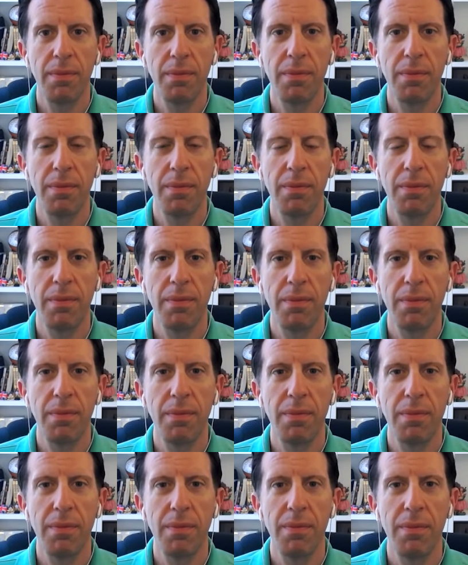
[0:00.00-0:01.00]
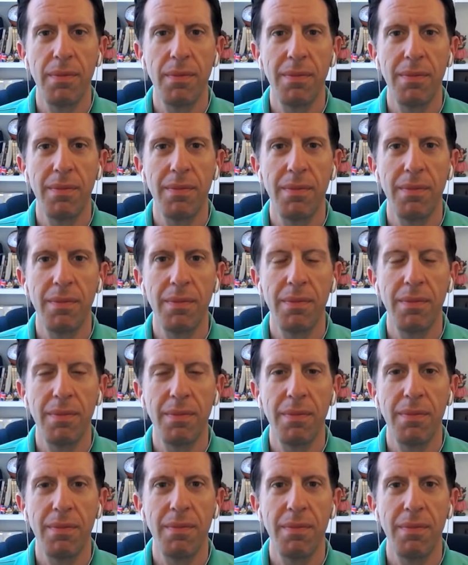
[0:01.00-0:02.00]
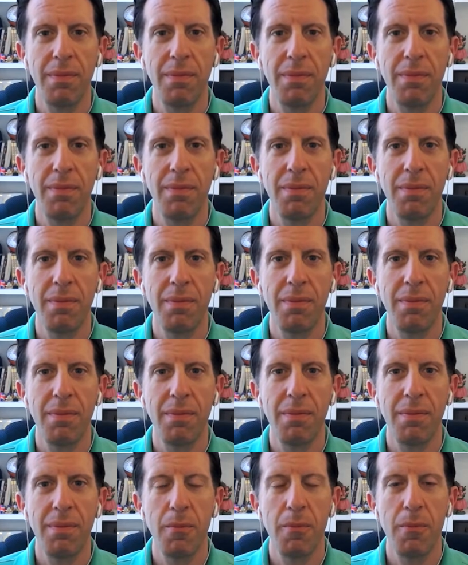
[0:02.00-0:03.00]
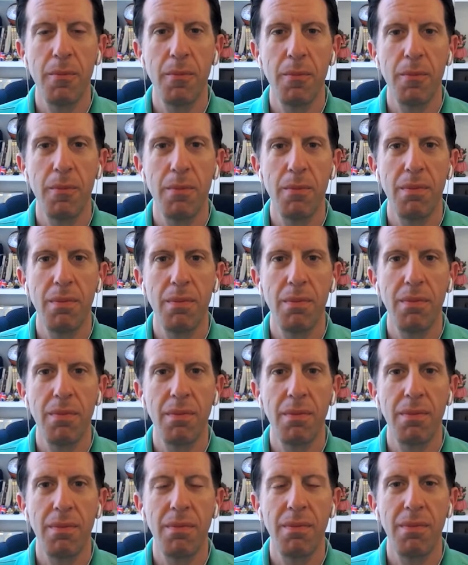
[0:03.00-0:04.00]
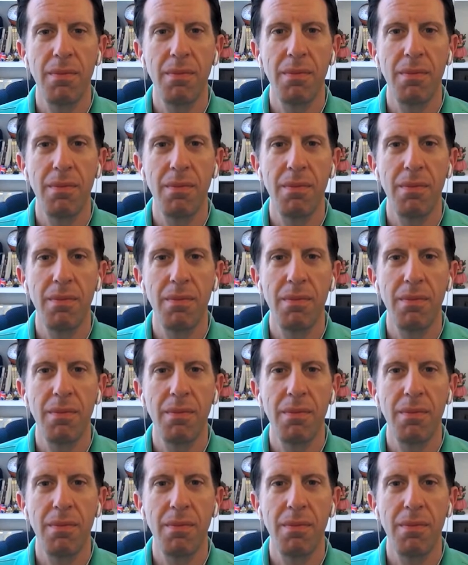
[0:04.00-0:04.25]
This person isn't speaking.